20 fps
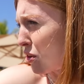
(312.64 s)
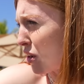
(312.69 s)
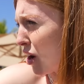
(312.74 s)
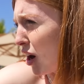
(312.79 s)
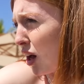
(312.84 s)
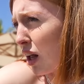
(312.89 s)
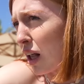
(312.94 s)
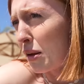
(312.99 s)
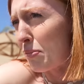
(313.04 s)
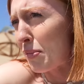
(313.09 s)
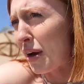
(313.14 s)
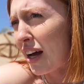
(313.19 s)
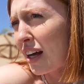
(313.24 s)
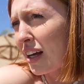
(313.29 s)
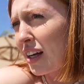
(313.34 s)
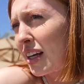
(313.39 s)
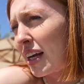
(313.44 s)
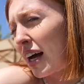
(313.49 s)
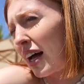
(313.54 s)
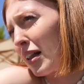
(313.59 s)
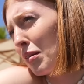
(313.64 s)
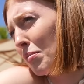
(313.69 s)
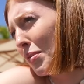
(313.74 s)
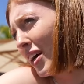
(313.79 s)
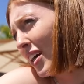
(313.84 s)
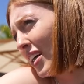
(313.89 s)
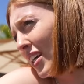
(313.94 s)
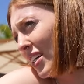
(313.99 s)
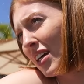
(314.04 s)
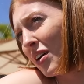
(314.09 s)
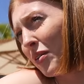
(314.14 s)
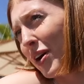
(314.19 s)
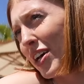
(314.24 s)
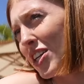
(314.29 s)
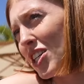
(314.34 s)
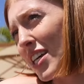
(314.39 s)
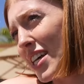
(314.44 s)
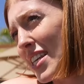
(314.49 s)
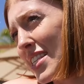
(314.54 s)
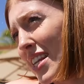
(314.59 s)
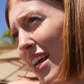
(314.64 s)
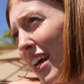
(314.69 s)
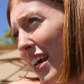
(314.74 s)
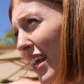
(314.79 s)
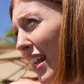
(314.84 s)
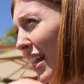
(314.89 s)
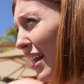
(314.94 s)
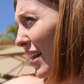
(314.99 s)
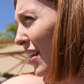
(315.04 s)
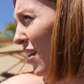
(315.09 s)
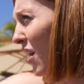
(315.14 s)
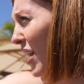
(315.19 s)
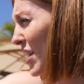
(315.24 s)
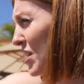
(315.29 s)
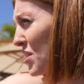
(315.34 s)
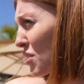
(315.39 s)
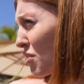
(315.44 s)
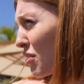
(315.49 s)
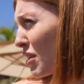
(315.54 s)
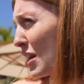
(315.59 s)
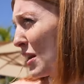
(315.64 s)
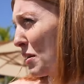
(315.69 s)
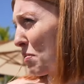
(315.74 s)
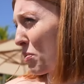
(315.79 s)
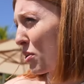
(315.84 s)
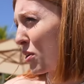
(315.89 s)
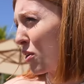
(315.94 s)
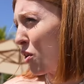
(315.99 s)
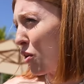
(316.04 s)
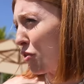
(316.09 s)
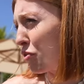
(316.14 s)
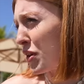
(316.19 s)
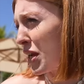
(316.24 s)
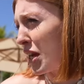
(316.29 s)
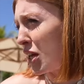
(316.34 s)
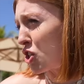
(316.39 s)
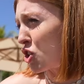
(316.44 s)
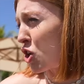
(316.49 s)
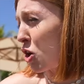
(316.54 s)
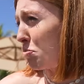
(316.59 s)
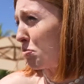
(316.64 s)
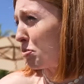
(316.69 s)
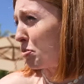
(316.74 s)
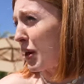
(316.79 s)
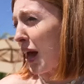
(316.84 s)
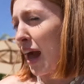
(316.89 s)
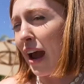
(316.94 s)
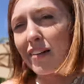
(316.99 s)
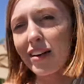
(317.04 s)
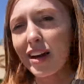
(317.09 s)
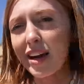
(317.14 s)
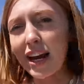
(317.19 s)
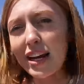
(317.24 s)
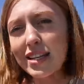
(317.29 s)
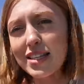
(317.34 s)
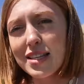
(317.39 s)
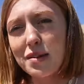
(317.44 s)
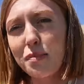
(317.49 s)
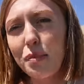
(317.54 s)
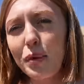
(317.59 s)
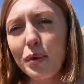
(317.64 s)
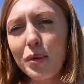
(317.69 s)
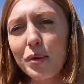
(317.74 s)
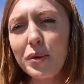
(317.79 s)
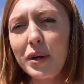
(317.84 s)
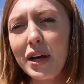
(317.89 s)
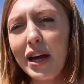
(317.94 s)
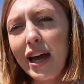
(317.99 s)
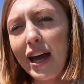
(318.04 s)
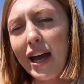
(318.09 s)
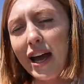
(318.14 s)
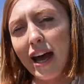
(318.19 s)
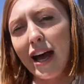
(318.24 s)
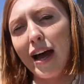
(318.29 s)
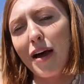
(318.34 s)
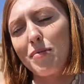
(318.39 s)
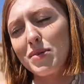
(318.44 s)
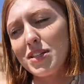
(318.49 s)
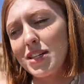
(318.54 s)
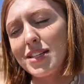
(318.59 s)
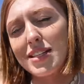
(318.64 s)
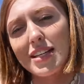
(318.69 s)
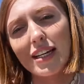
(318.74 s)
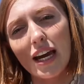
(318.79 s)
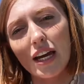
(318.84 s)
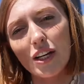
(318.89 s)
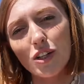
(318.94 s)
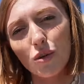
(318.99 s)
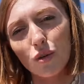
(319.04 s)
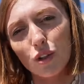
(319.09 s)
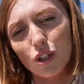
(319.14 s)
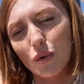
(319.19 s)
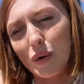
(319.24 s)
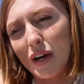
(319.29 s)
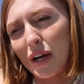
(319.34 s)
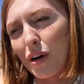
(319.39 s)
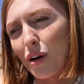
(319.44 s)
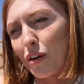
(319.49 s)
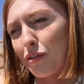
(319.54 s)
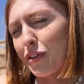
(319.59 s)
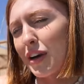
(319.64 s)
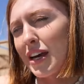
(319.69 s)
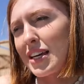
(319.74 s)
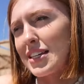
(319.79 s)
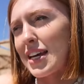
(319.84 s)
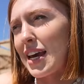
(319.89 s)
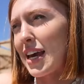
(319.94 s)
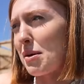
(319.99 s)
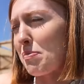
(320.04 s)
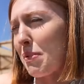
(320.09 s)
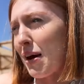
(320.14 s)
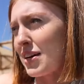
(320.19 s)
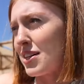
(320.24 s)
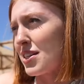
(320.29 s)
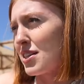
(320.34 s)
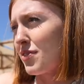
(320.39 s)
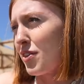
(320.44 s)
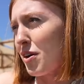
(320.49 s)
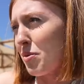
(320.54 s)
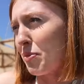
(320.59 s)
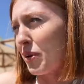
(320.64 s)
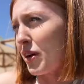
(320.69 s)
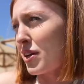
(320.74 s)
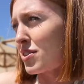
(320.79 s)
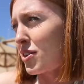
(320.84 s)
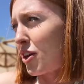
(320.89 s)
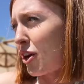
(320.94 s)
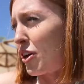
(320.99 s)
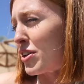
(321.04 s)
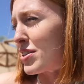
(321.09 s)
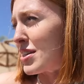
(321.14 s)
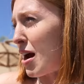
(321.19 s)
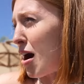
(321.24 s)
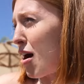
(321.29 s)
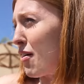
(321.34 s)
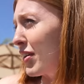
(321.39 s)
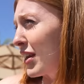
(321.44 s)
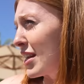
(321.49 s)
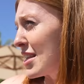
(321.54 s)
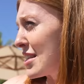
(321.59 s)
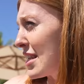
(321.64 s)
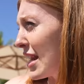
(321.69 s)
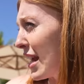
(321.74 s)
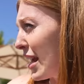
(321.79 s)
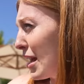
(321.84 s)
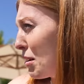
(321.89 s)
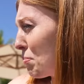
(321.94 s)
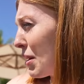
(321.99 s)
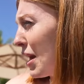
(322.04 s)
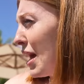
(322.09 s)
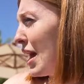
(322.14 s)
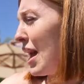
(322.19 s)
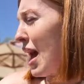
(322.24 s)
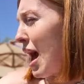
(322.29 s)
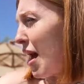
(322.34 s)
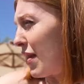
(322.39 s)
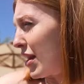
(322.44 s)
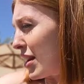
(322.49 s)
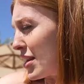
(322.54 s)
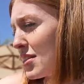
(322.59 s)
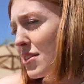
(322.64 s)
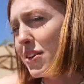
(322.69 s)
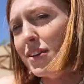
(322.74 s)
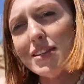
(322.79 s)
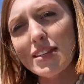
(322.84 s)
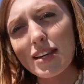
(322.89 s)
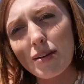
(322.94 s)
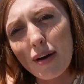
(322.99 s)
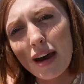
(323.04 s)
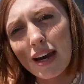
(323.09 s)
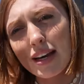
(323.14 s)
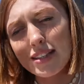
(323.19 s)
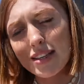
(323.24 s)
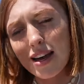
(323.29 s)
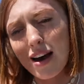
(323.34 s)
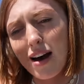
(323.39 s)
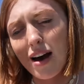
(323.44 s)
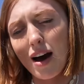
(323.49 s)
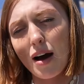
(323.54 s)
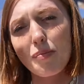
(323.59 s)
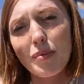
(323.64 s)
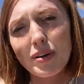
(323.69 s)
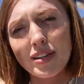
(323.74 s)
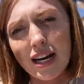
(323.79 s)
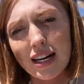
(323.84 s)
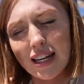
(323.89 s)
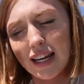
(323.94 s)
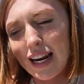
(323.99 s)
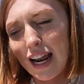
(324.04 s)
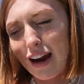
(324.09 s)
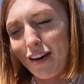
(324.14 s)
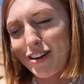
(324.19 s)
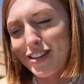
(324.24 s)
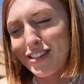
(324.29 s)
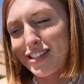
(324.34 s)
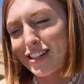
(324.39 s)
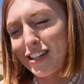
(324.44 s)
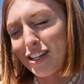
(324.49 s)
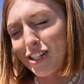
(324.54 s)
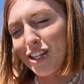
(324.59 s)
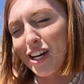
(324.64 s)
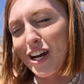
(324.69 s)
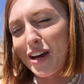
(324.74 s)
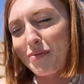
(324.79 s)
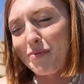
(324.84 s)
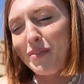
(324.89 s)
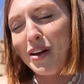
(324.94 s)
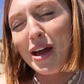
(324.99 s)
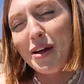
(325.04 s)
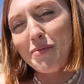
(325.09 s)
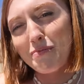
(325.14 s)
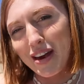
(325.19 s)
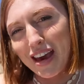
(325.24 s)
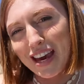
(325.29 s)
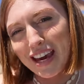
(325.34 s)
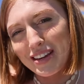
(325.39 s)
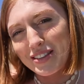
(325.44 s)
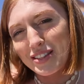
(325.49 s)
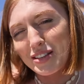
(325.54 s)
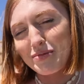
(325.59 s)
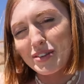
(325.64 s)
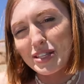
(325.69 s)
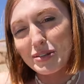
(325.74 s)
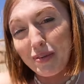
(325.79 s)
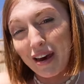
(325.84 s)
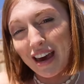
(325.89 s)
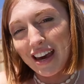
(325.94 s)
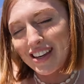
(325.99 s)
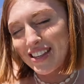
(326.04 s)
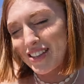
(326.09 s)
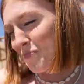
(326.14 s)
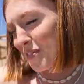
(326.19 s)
Calma, Calma, which is like a little ice cream coffee shop area next to the pool, um, just to get George a quick coffee and take it back to the room because Coda's now having a sleep. And then as soon as he wakes up, Dad and Clara are just in the gym making some space